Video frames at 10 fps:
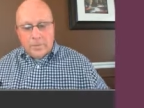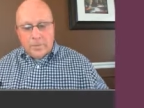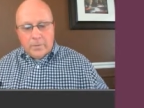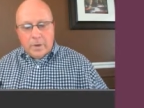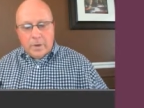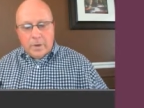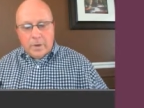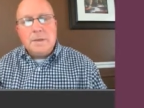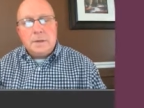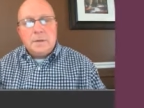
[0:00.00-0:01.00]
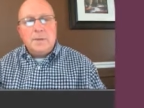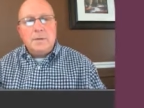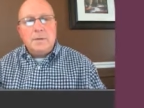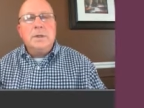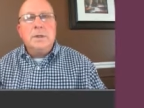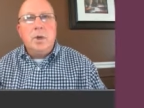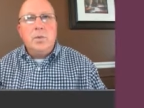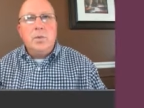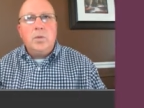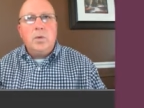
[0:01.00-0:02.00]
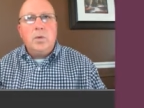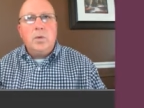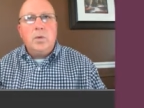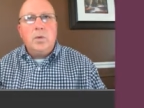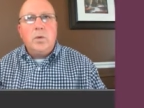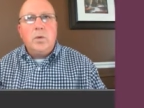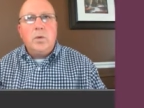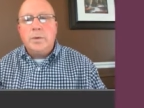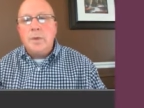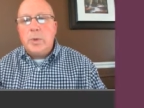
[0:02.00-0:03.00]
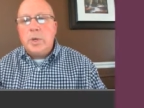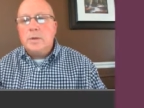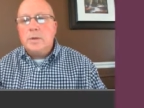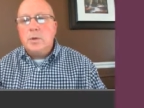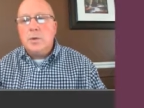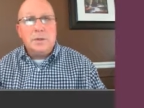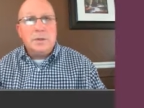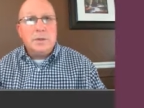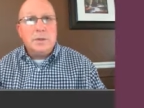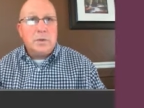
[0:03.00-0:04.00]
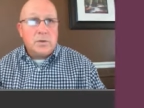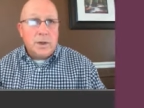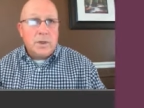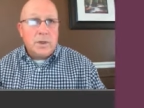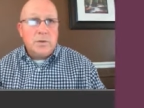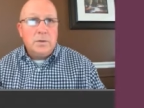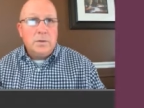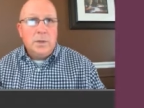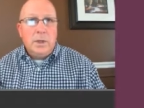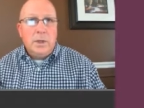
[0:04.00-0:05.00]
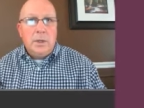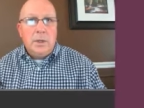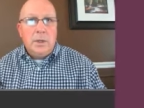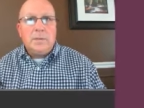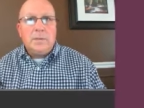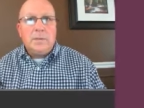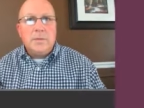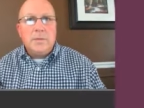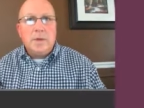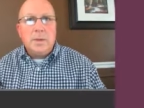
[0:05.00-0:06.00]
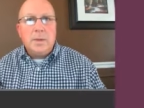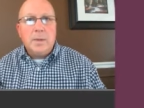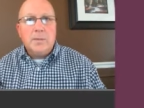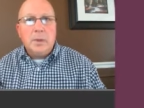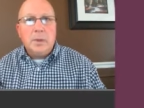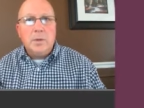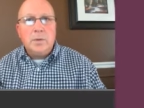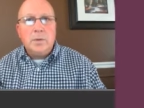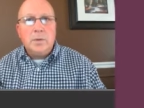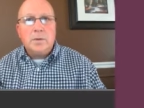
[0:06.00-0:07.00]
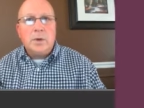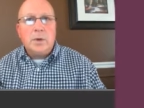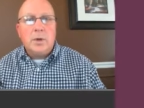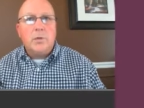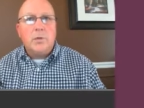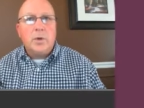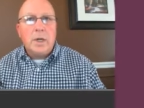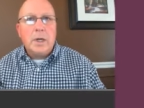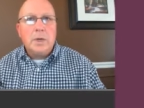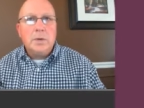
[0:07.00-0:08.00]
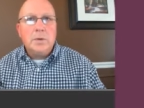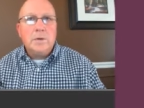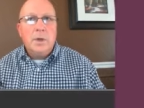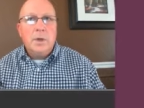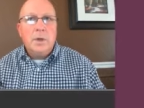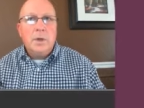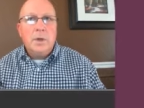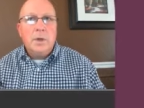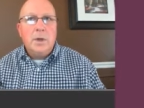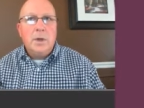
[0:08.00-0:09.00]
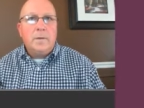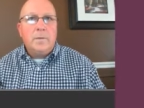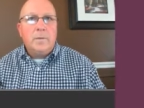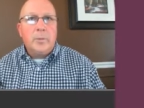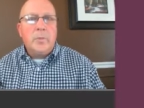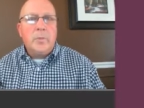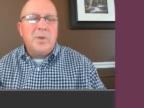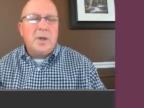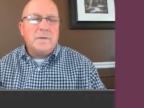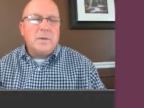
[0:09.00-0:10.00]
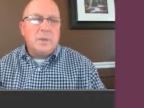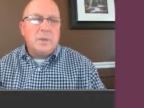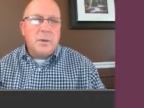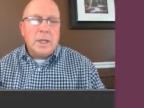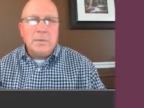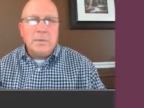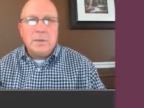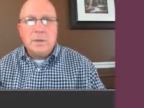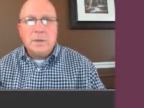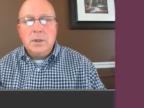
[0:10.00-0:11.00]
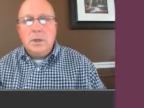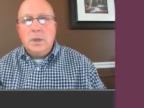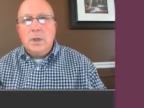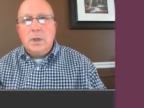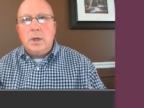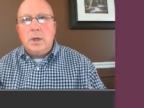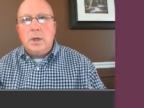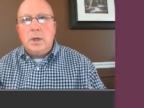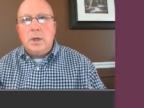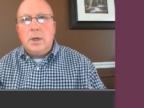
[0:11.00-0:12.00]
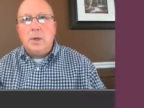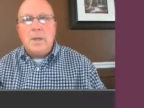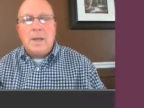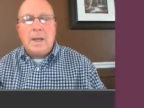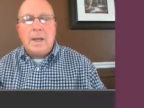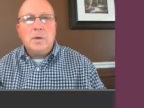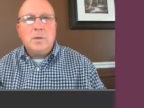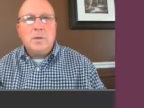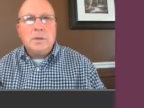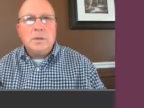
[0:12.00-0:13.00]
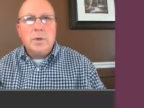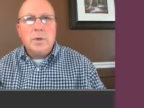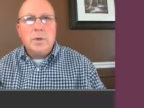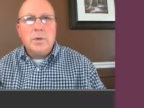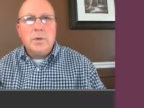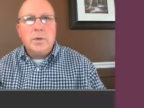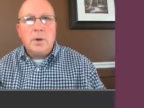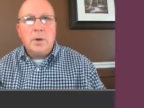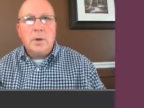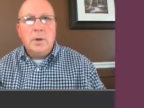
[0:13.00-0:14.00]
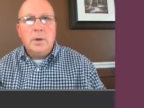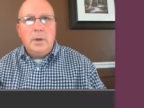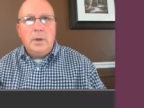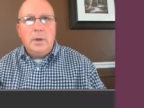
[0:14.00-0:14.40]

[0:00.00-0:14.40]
verifies the code with respect to the person that they're talking to. Sometimes we get codes that are called tri-codes that are for people that have similar names, but the codes that Aptical deals with are